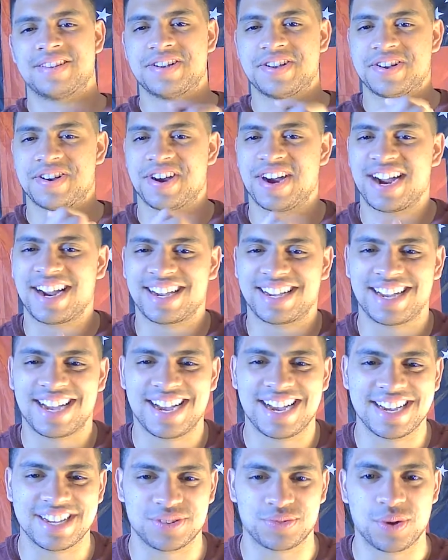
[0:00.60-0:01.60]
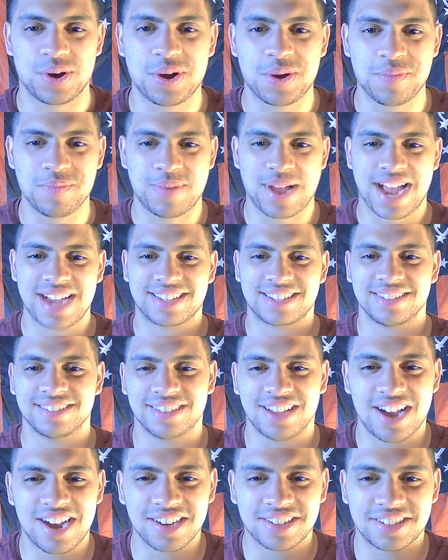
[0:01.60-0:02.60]
All right, guys, welcome back to
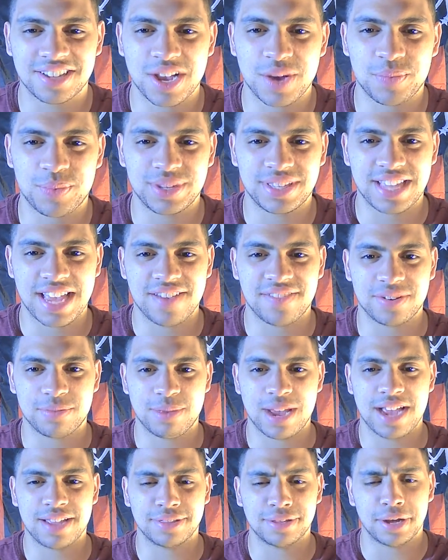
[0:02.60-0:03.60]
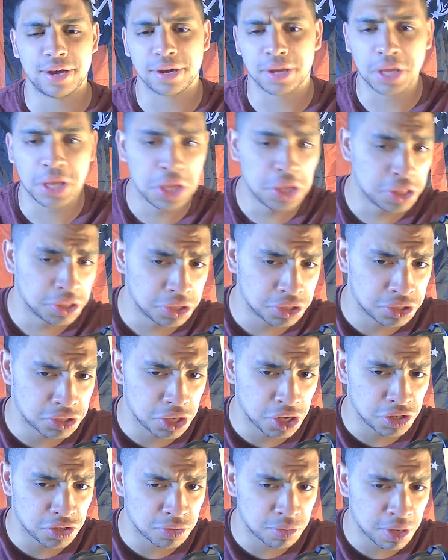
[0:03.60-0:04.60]
Locked Up with David Matlock, the
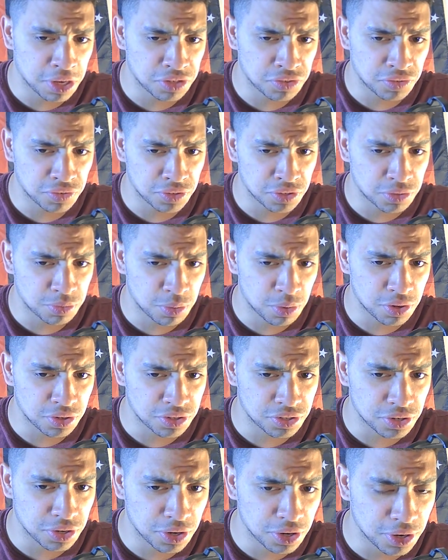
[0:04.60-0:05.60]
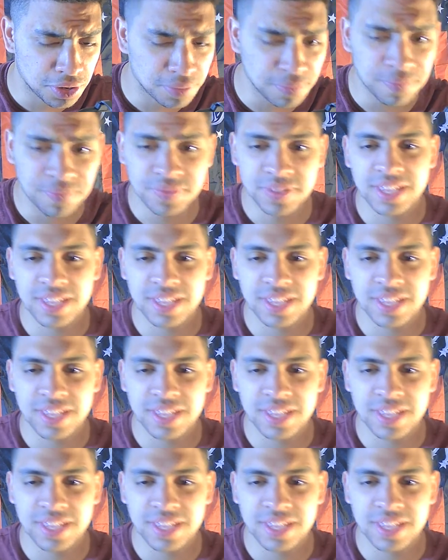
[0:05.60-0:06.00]
safe space for the sports nerd.